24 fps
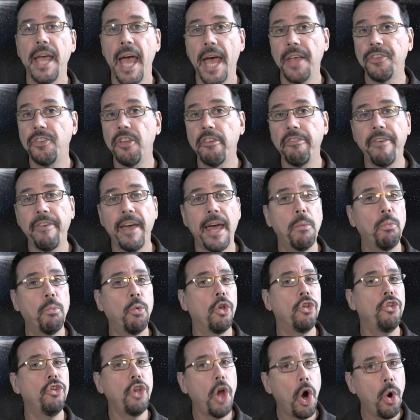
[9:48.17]
SFN
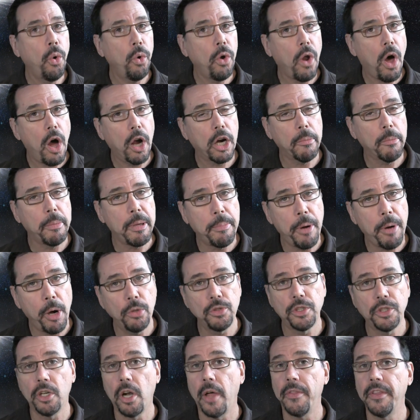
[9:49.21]
will no longer be
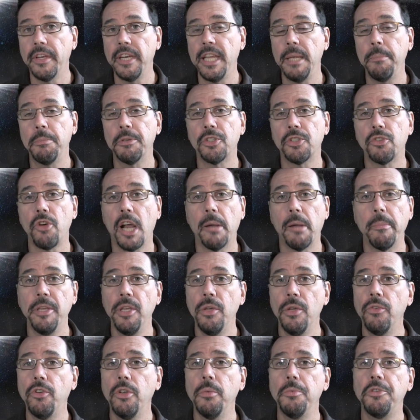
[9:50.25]
posted on the Deep Astronomy
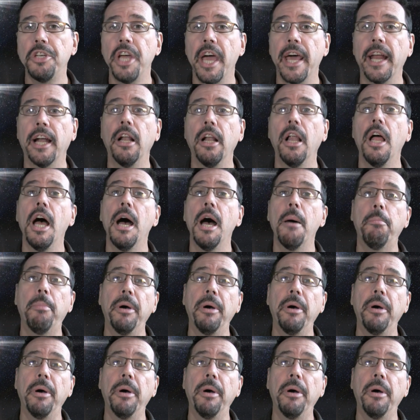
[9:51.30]
YouTube channel,